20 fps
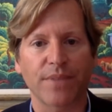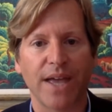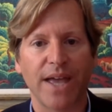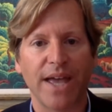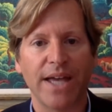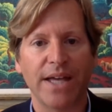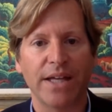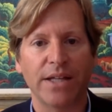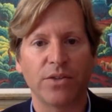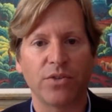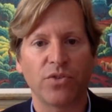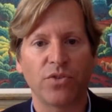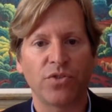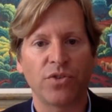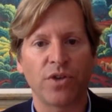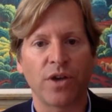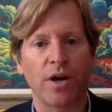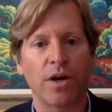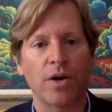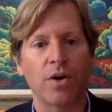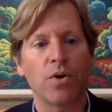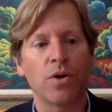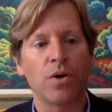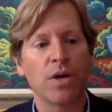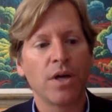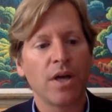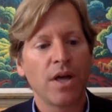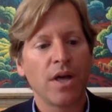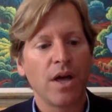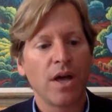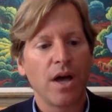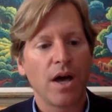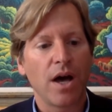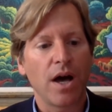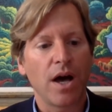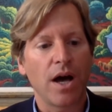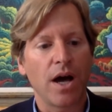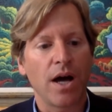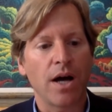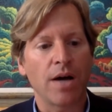And so
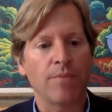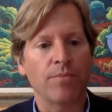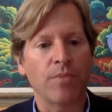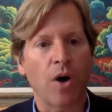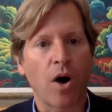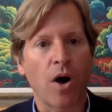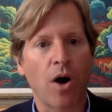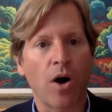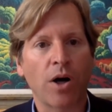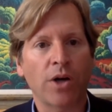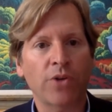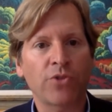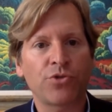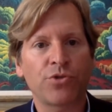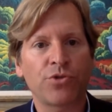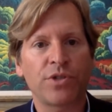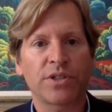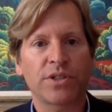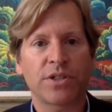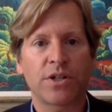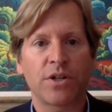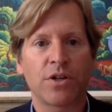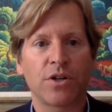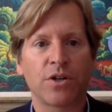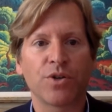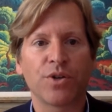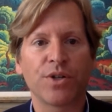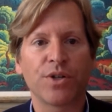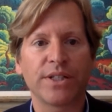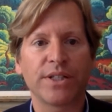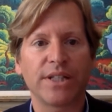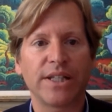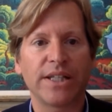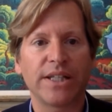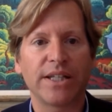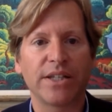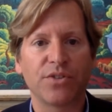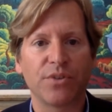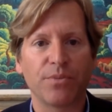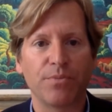Austria
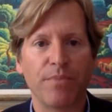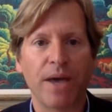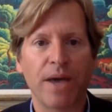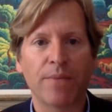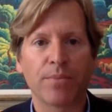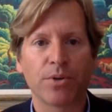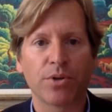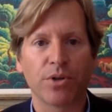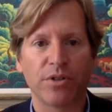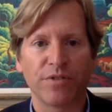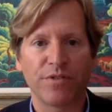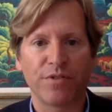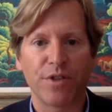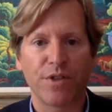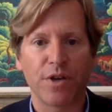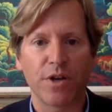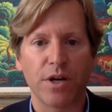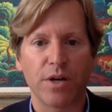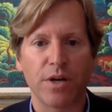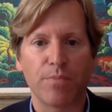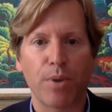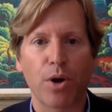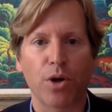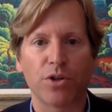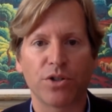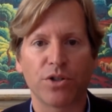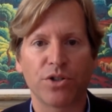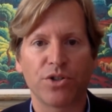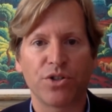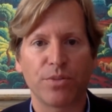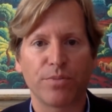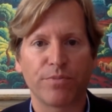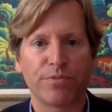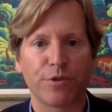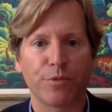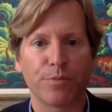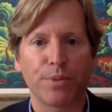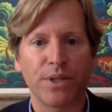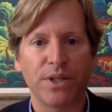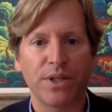currently is a member of the Partnership
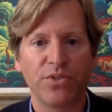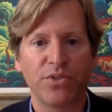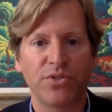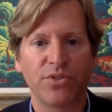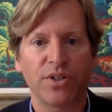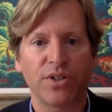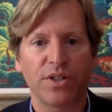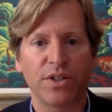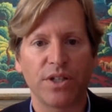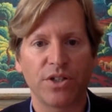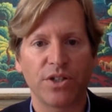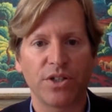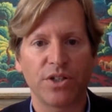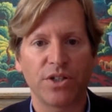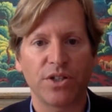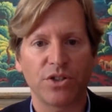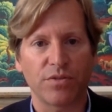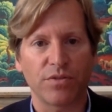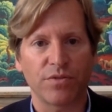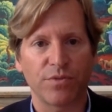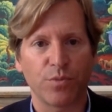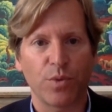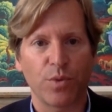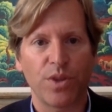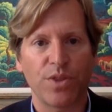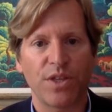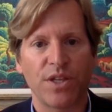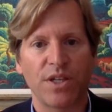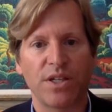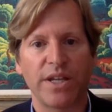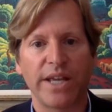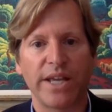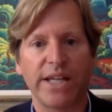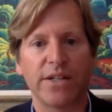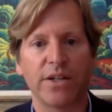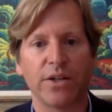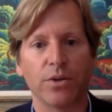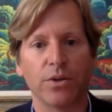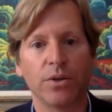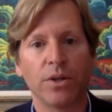for Peace initiative within
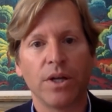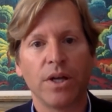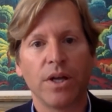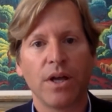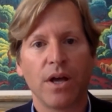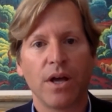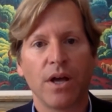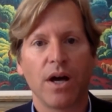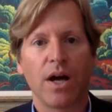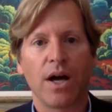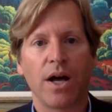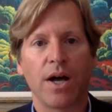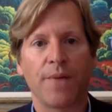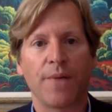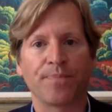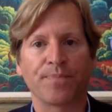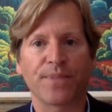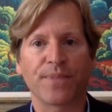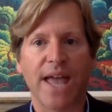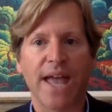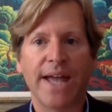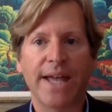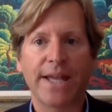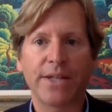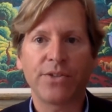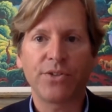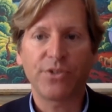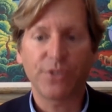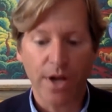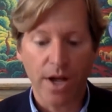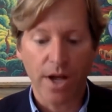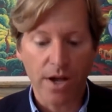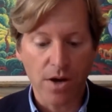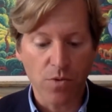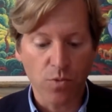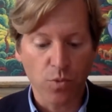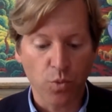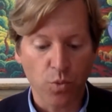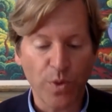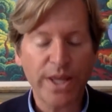NATO, and
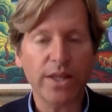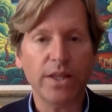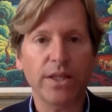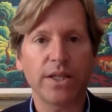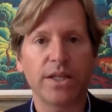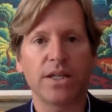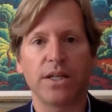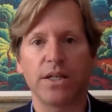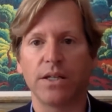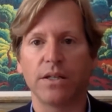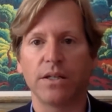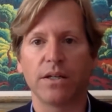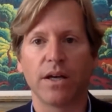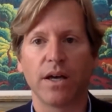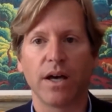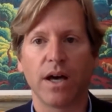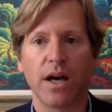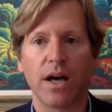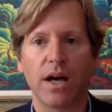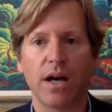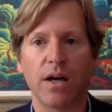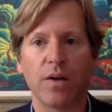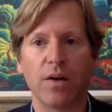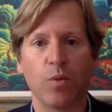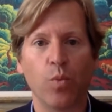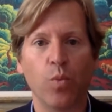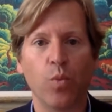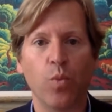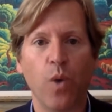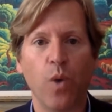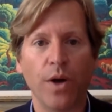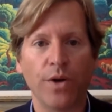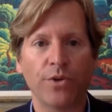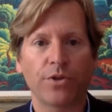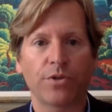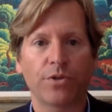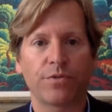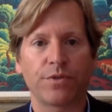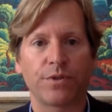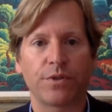really
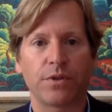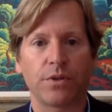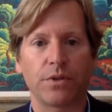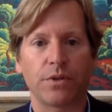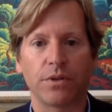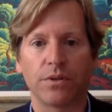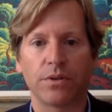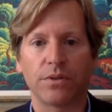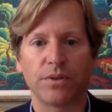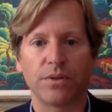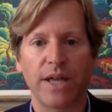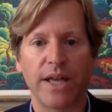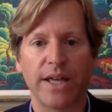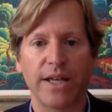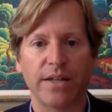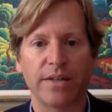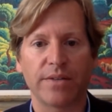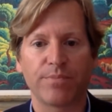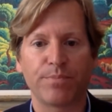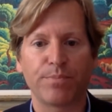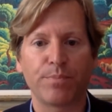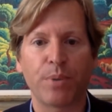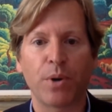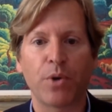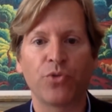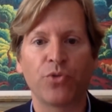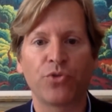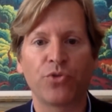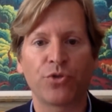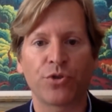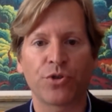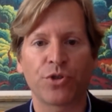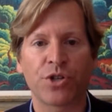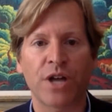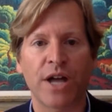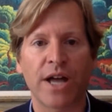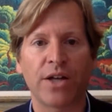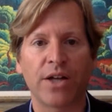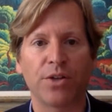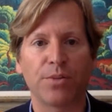wonderful, like, poster
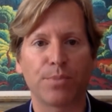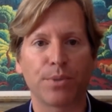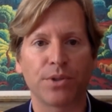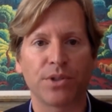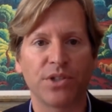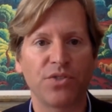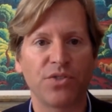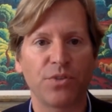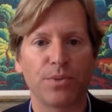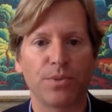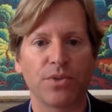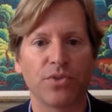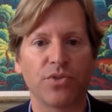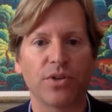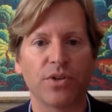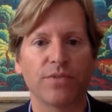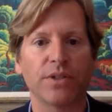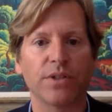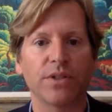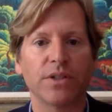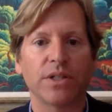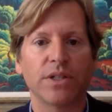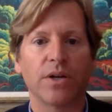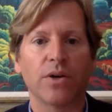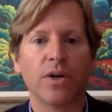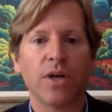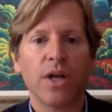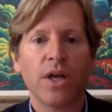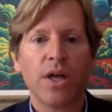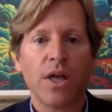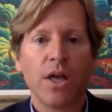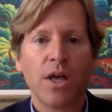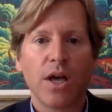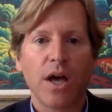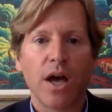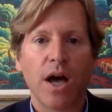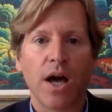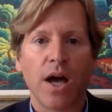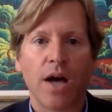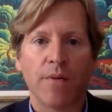child participants of it. You know,
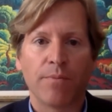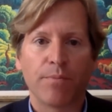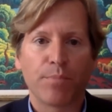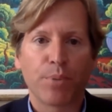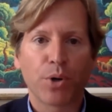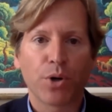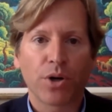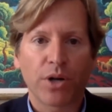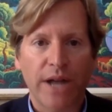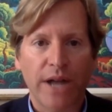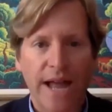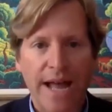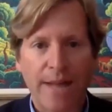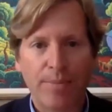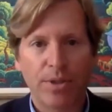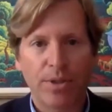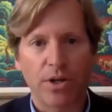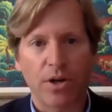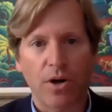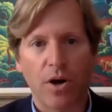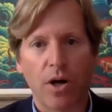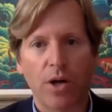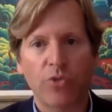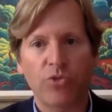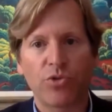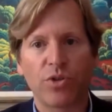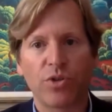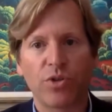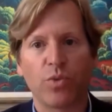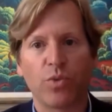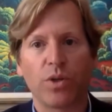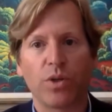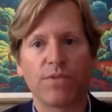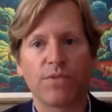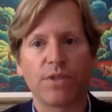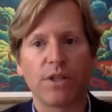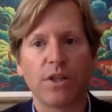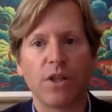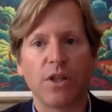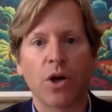per capita, Austria is one of
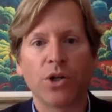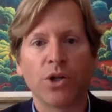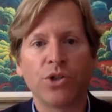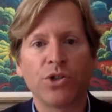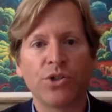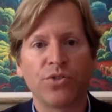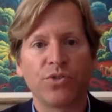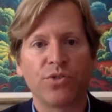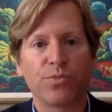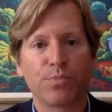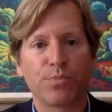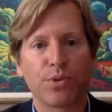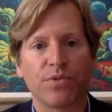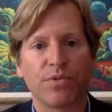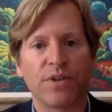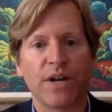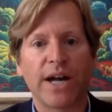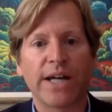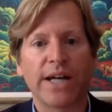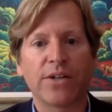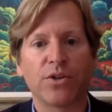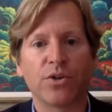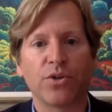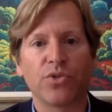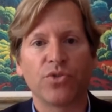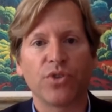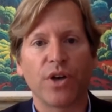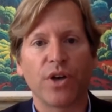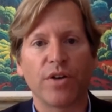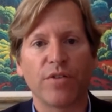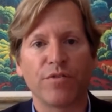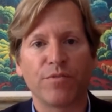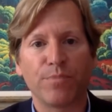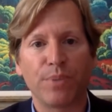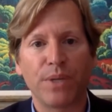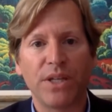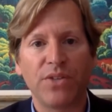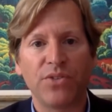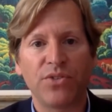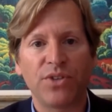the largest providers of
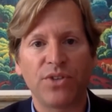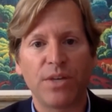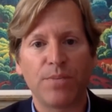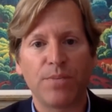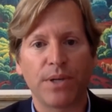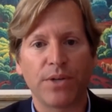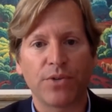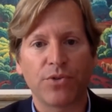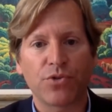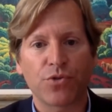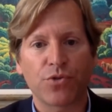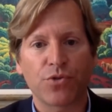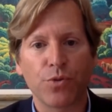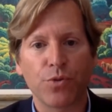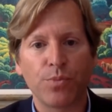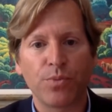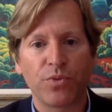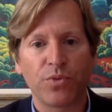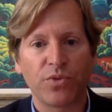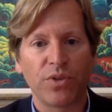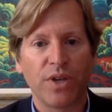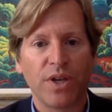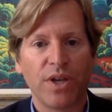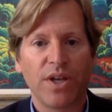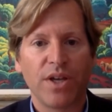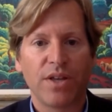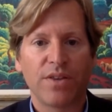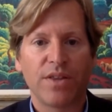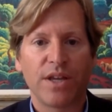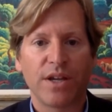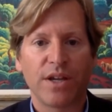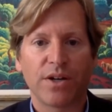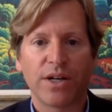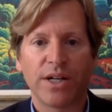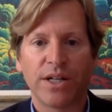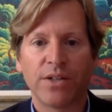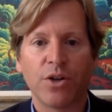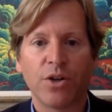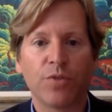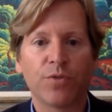peacekeeping troops. They're
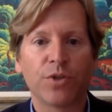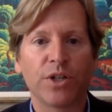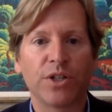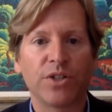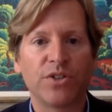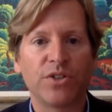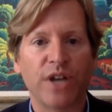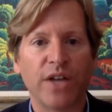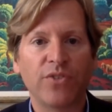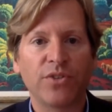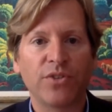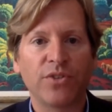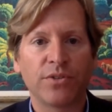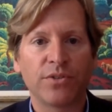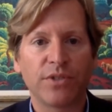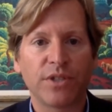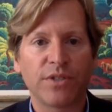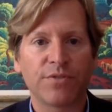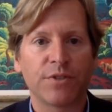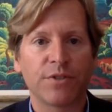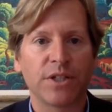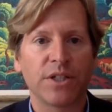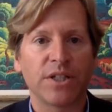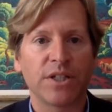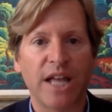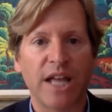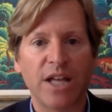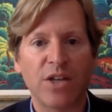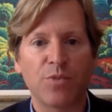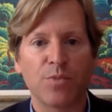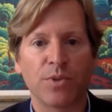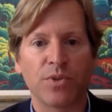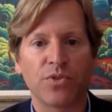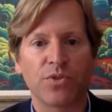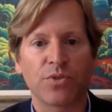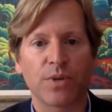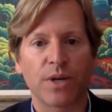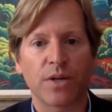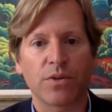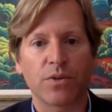in over a dozen different engagements
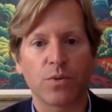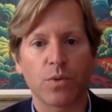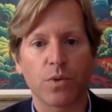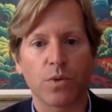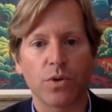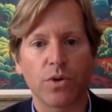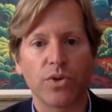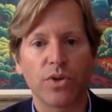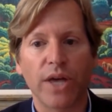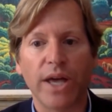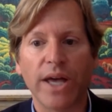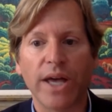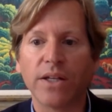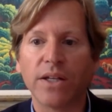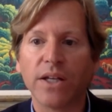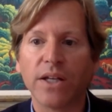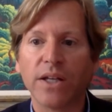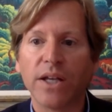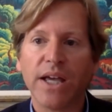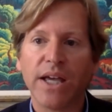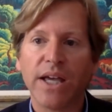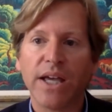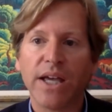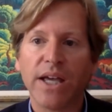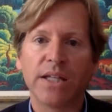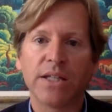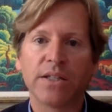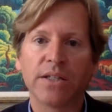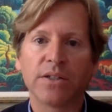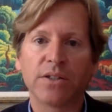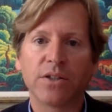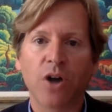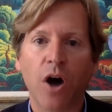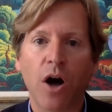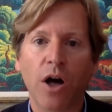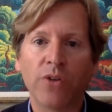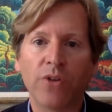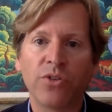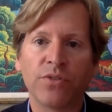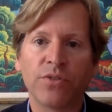around the world. And in
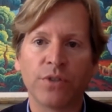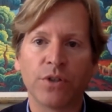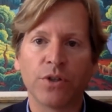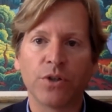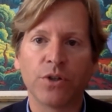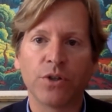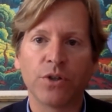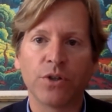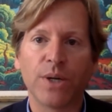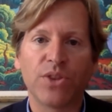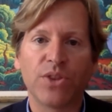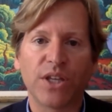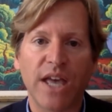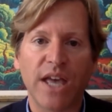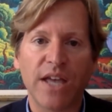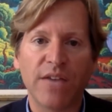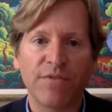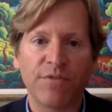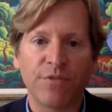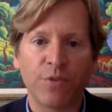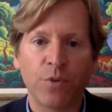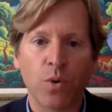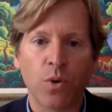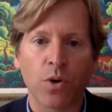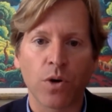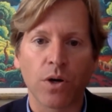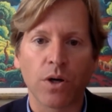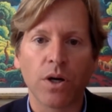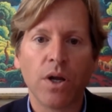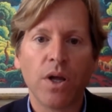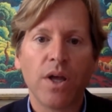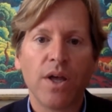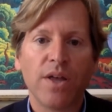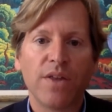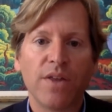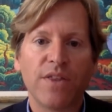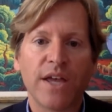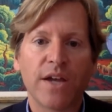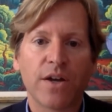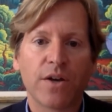Kosovo at the K4,
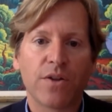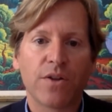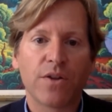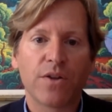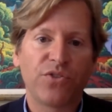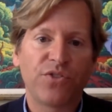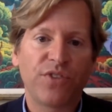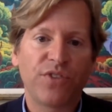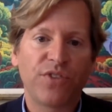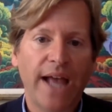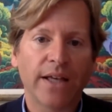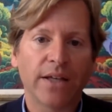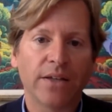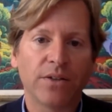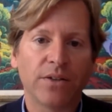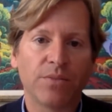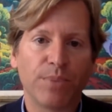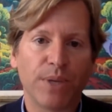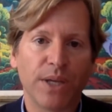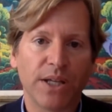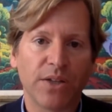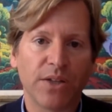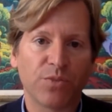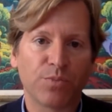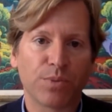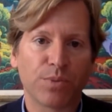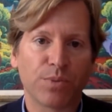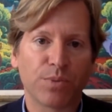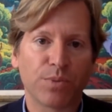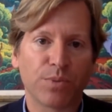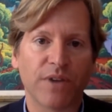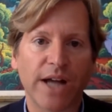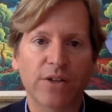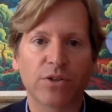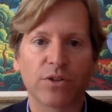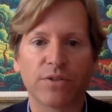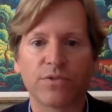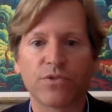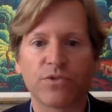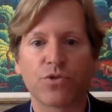they are the second biggest
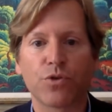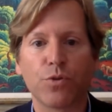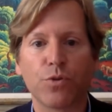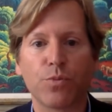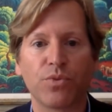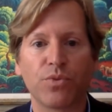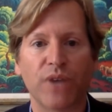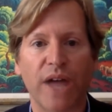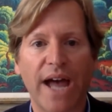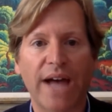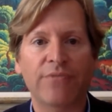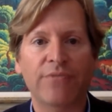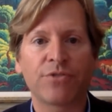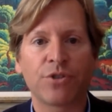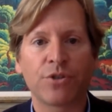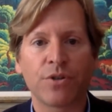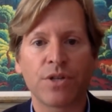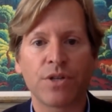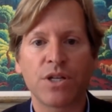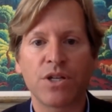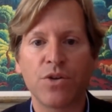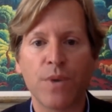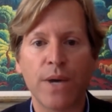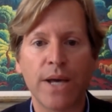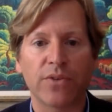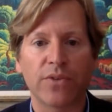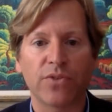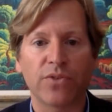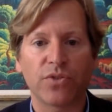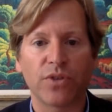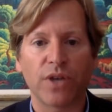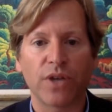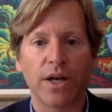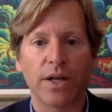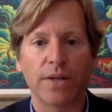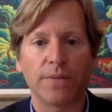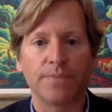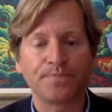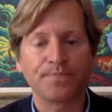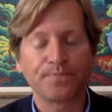provider of troops after the US.
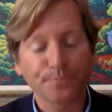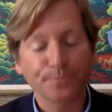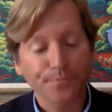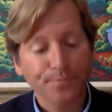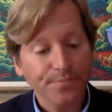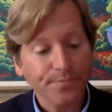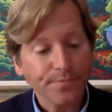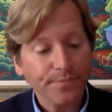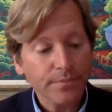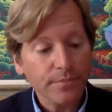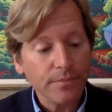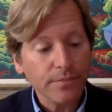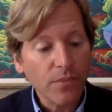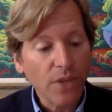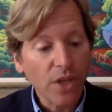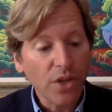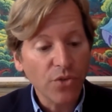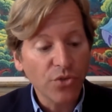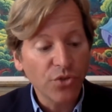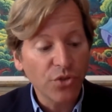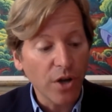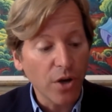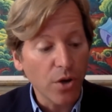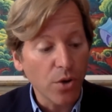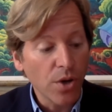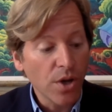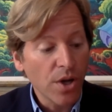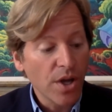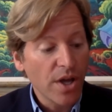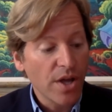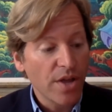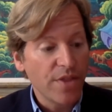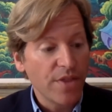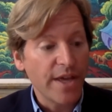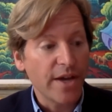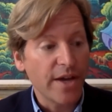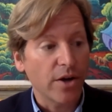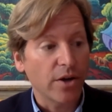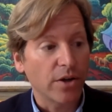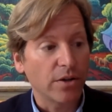So
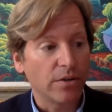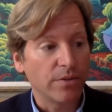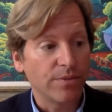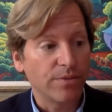they're